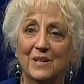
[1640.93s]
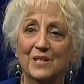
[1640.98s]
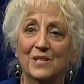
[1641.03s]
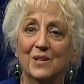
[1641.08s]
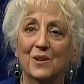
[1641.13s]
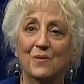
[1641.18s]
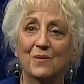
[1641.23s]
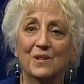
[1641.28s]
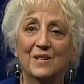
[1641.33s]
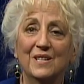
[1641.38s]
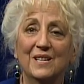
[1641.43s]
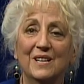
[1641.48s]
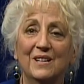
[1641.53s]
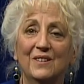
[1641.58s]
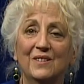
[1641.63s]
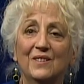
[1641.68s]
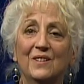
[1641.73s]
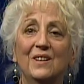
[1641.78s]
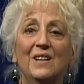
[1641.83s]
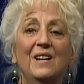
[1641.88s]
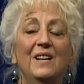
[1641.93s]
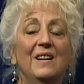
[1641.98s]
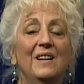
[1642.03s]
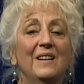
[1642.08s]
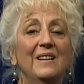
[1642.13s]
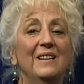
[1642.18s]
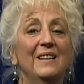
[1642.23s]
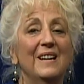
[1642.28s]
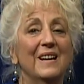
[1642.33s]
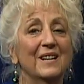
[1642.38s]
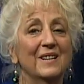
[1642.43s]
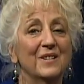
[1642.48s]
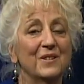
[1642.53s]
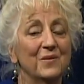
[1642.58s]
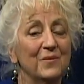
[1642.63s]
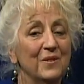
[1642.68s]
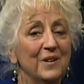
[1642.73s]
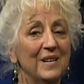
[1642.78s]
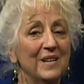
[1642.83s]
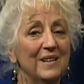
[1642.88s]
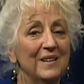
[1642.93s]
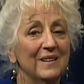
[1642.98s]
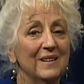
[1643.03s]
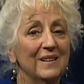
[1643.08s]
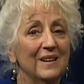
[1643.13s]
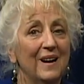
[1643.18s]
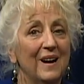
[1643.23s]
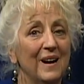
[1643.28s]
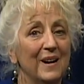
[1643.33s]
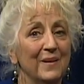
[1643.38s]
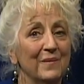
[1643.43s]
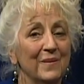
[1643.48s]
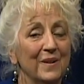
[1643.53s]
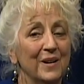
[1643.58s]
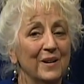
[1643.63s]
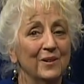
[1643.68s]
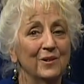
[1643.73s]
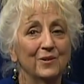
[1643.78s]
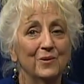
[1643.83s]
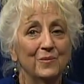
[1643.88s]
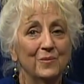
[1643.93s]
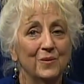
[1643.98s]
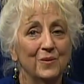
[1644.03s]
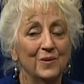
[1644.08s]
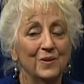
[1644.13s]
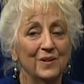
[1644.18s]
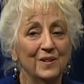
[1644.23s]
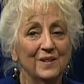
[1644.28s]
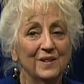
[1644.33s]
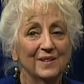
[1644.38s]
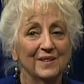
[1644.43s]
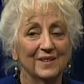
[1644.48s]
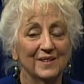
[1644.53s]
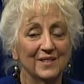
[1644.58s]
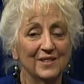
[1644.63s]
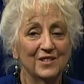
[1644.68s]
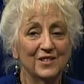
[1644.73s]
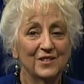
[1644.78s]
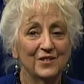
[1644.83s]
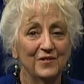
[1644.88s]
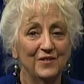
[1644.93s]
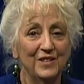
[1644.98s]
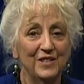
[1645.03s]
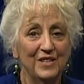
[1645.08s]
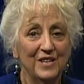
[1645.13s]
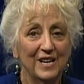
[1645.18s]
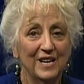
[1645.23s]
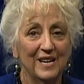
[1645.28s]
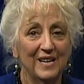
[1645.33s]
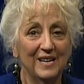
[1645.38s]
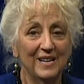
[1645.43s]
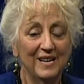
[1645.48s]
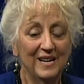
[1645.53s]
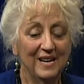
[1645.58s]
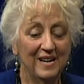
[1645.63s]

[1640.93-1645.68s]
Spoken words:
So until next week, I am Carol Moore. This is Vignette,